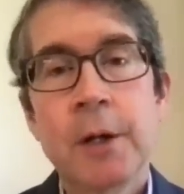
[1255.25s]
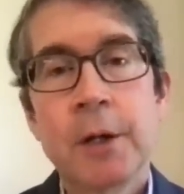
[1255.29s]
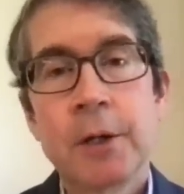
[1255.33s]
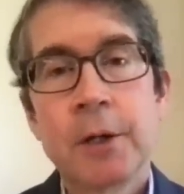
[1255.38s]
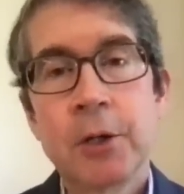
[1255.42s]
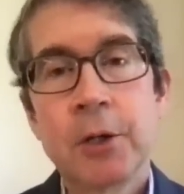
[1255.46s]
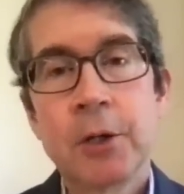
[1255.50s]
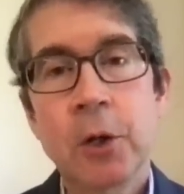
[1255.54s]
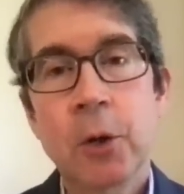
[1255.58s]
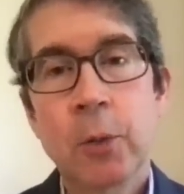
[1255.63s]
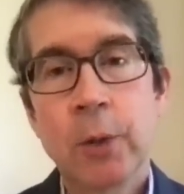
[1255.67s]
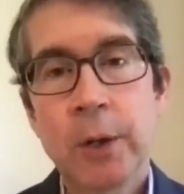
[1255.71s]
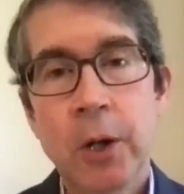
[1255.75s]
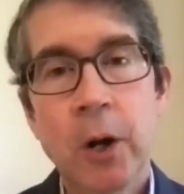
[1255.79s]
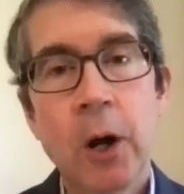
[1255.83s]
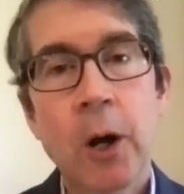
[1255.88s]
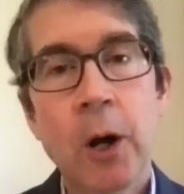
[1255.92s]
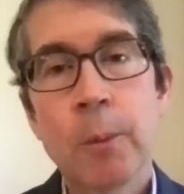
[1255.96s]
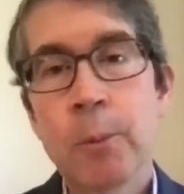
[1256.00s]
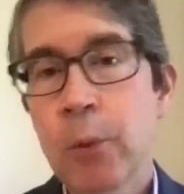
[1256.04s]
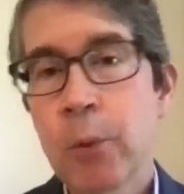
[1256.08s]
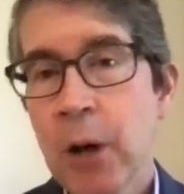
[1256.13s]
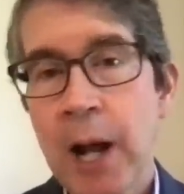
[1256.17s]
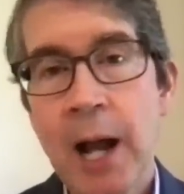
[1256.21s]
You know, we are
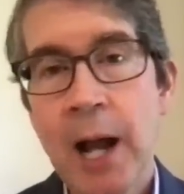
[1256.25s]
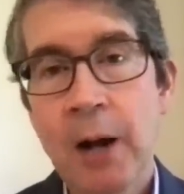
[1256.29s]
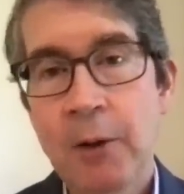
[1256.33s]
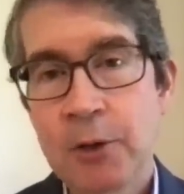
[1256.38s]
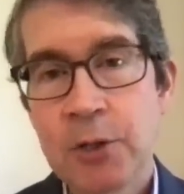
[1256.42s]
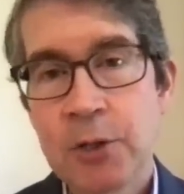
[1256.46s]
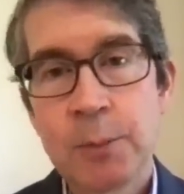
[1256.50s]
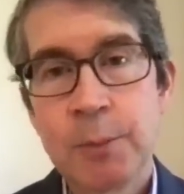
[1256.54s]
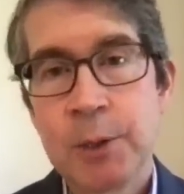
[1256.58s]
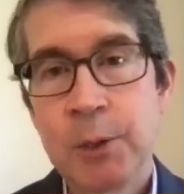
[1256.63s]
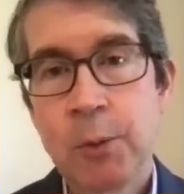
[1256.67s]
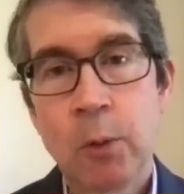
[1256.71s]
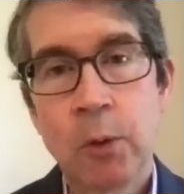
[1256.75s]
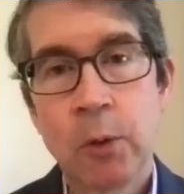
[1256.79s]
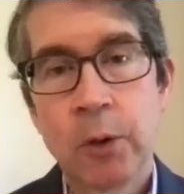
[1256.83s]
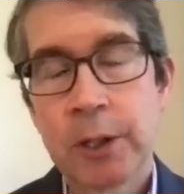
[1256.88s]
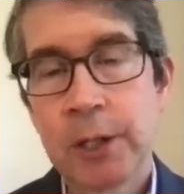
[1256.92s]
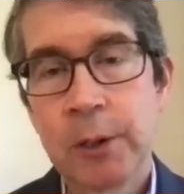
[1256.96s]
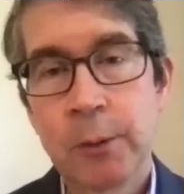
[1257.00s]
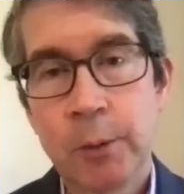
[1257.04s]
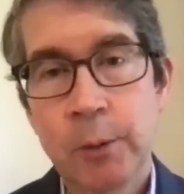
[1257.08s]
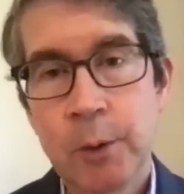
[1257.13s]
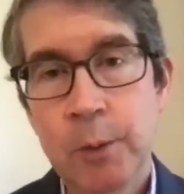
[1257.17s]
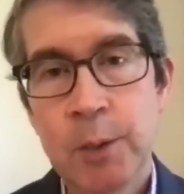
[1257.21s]
proud to be
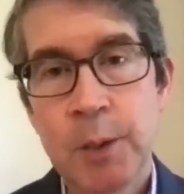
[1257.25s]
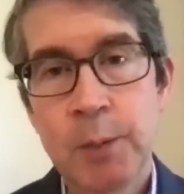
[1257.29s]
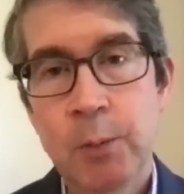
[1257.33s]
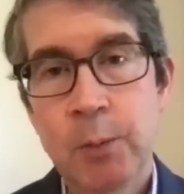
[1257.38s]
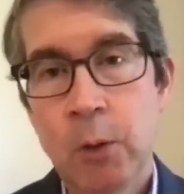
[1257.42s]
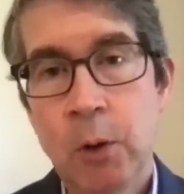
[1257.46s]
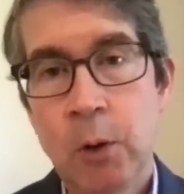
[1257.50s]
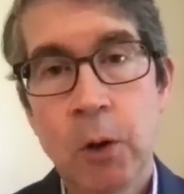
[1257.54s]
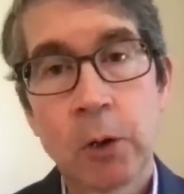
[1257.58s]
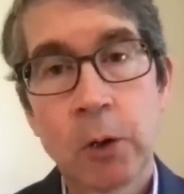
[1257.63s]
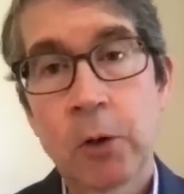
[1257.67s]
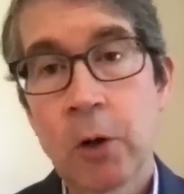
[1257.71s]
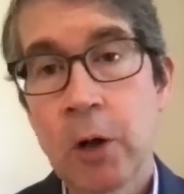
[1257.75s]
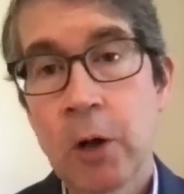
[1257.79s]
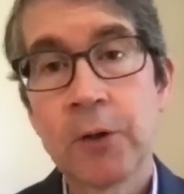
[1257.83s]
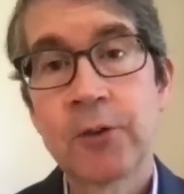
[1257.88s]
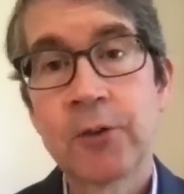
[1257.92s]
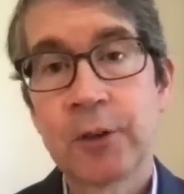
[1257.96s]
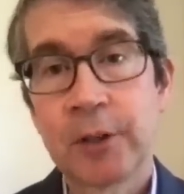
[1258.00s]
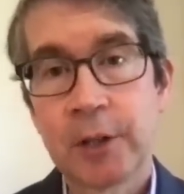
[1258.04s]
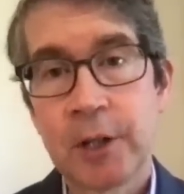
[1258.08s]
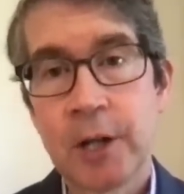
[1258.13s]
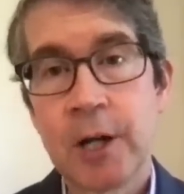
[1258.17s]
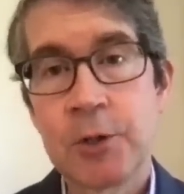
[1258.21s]
working with people all across
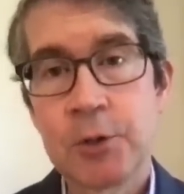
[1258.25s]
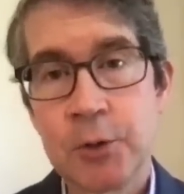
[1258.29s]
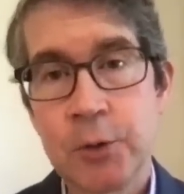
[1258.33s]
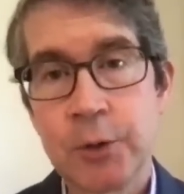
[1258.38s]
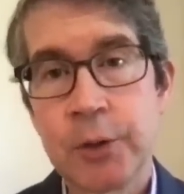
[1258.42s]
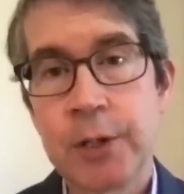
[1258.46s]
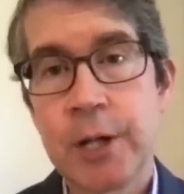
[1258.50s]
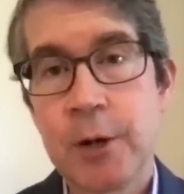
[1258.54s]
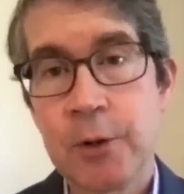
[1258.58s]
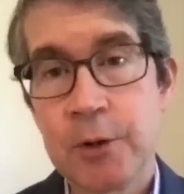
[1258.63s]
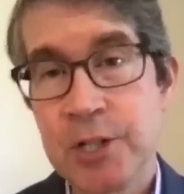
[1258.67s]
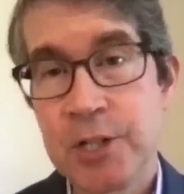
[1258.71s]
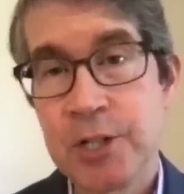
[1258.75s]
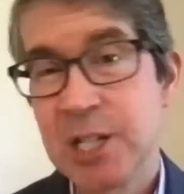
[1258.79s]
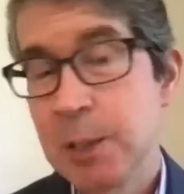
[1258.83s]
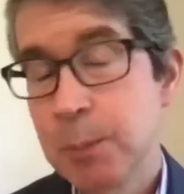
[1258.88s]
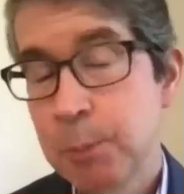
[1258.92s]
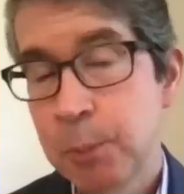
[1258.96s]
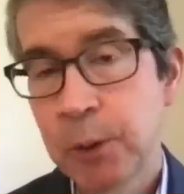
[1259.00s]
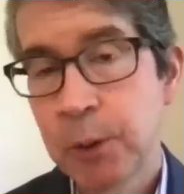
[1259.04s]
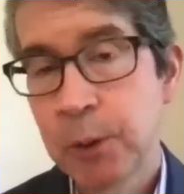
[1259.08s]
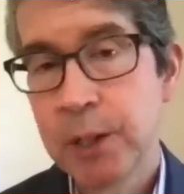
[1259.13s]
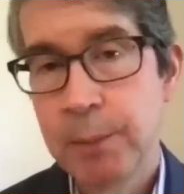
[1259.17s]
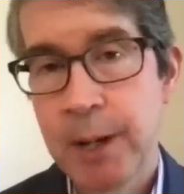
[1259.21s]
the country who care
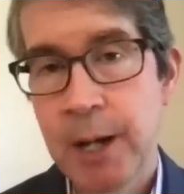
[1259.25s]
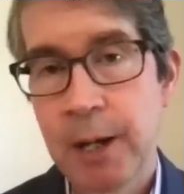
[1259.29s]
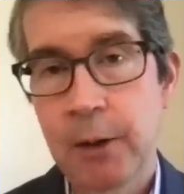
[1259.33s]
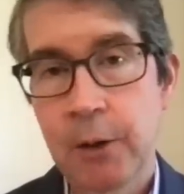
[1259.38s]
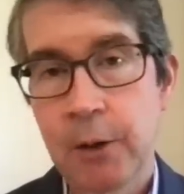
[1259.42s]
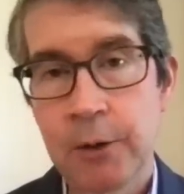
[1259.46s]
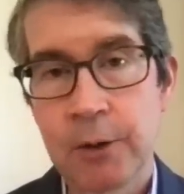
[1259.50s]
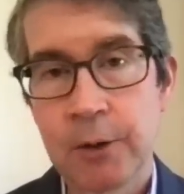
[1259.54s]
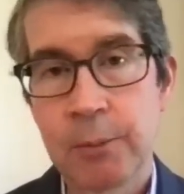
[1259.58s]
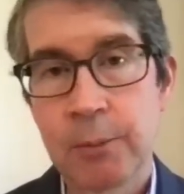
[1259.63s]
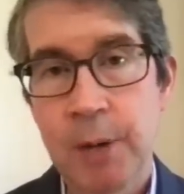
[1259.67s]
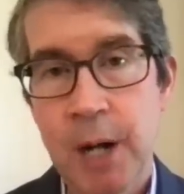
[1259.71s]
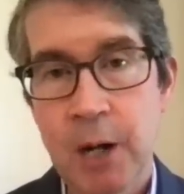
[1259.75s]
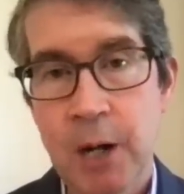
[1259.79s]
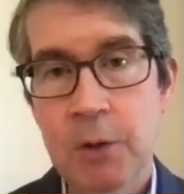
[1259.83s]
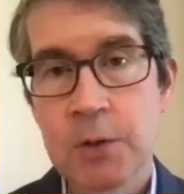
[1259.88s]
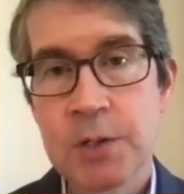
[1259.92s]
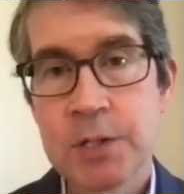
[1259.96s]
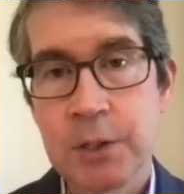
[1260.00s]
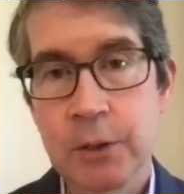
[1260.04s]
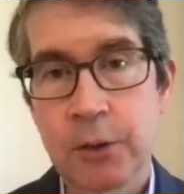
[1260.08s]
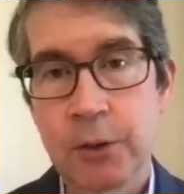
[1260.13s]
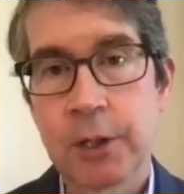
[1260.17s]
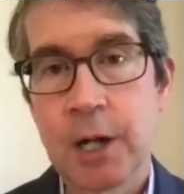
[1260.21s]
deeply about our
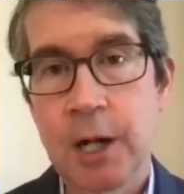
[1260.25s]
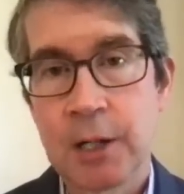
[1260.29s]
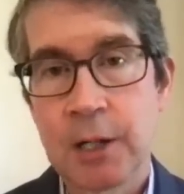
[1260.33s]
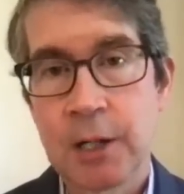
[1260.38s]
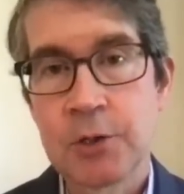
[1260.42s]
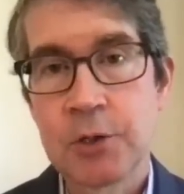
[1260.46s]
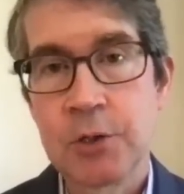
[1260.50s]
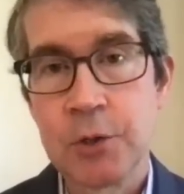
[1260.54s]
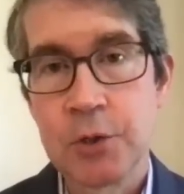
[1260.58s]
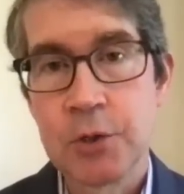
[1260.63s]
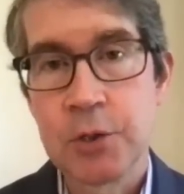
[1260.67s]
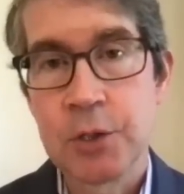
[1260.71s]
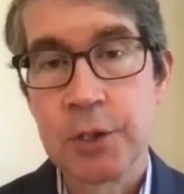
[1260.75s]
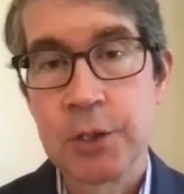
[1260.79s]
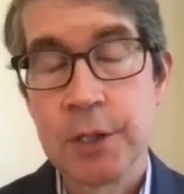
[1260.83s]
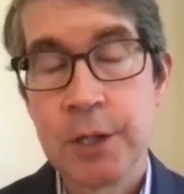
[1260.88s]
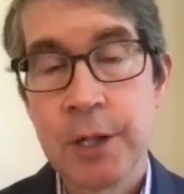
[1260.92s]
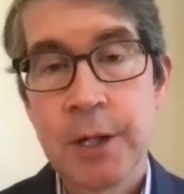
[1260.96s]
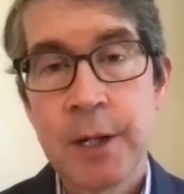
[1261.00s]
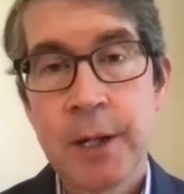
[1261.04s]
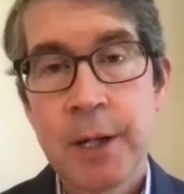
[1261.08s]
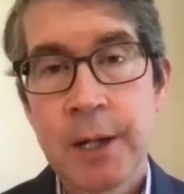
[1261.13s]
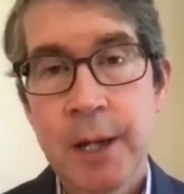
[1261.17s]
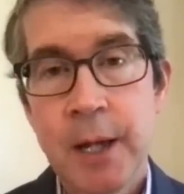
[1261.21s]
democracy and our Constitution,
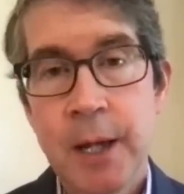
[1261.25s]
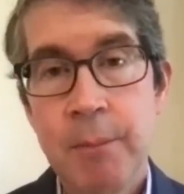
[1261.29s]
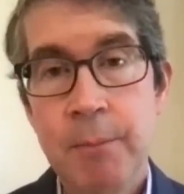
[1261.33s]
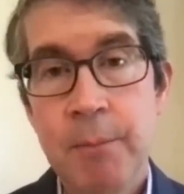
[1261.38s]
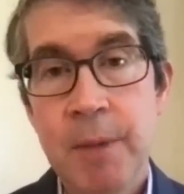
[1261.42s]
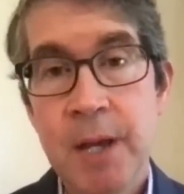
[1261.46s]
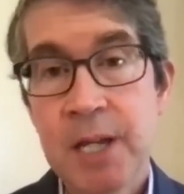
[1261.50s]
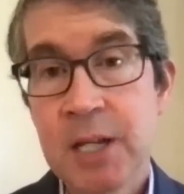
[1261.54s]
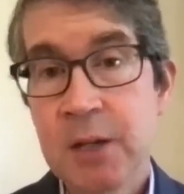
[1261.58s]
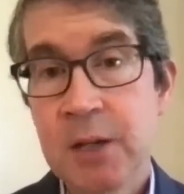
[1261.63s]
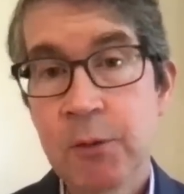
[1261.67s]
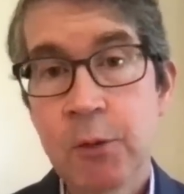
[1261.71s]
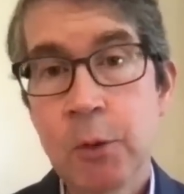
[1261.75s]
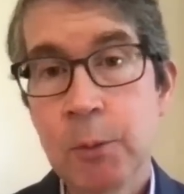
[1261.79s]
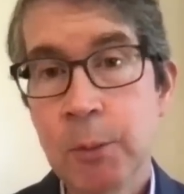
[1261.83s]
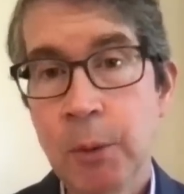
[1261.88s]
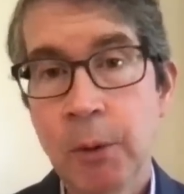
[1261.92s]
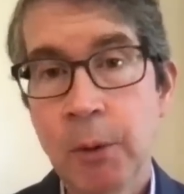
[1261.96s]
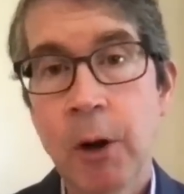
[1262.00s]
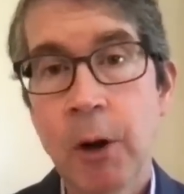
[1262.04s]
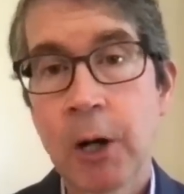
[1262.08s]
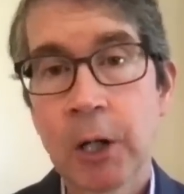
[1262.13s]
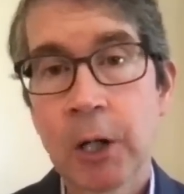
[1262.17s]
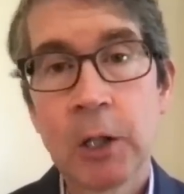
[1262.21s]
and many of whom
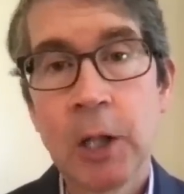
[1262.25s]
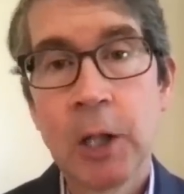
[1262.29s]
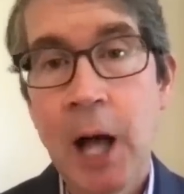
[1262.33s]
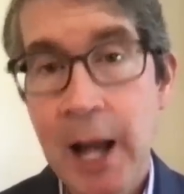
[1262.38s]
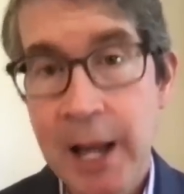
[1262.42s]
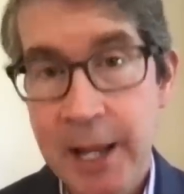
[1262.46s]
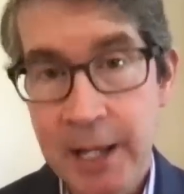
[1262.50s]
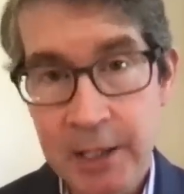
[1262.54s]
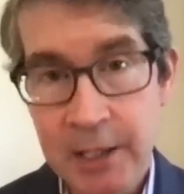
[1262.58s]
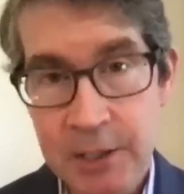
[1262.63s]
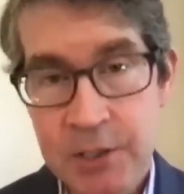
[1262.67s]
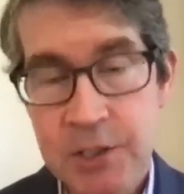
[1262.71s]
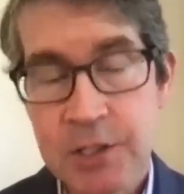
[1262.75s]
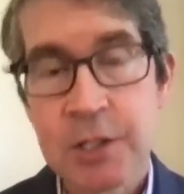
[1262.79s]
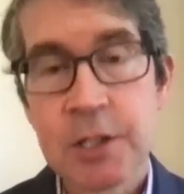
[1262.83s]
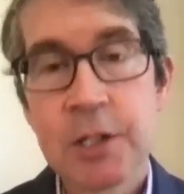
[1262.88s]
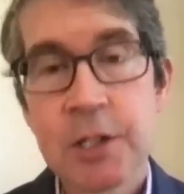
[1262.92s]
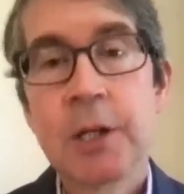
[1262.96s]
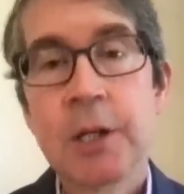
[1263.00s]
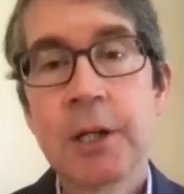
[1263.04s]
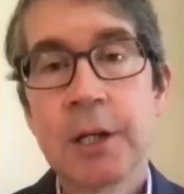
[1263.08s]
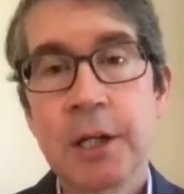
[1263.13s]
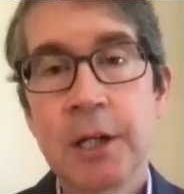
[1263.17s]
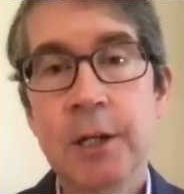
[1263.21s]
are our clients
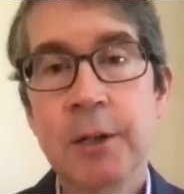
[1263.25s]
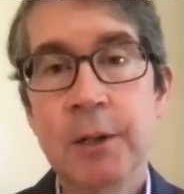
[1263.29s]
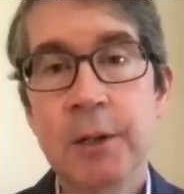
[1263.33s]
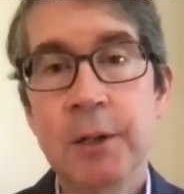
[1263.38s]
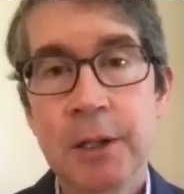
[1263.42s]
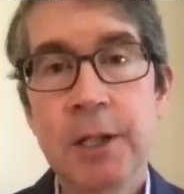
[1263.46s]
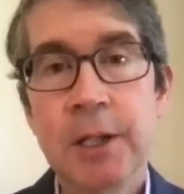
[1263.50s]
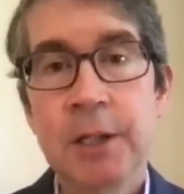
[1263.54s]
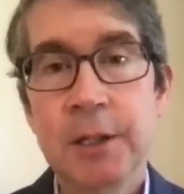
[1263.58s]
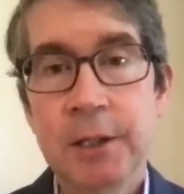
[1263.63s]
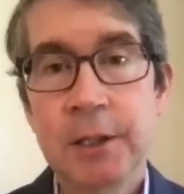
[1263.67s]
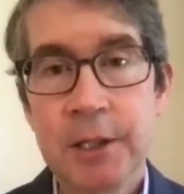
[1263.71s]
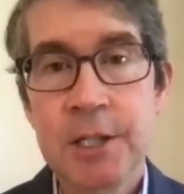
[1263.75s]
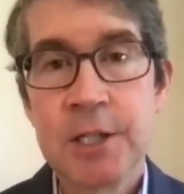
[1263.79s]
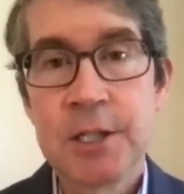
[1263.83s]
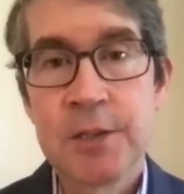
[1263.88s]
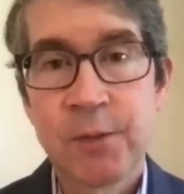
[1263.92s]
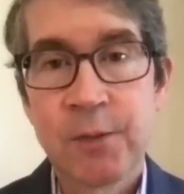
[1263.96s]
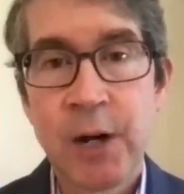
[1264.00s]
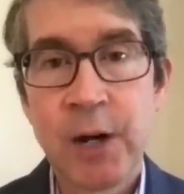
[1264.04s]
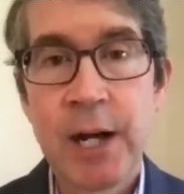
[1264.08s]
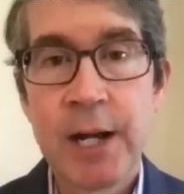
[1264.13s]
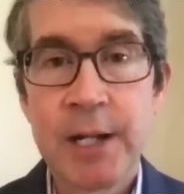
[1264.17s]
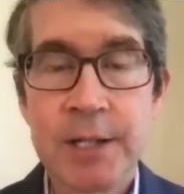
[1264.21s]
in these
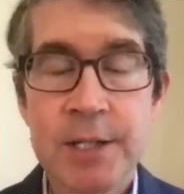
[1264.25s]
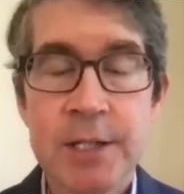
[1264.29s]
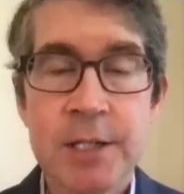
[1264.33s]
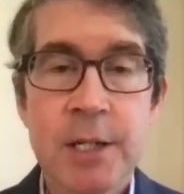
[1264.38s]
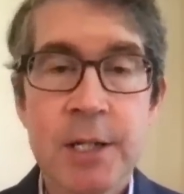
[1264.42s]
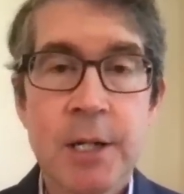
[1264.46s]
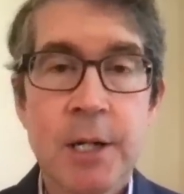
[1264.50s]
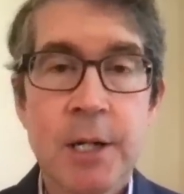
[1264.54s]
fights.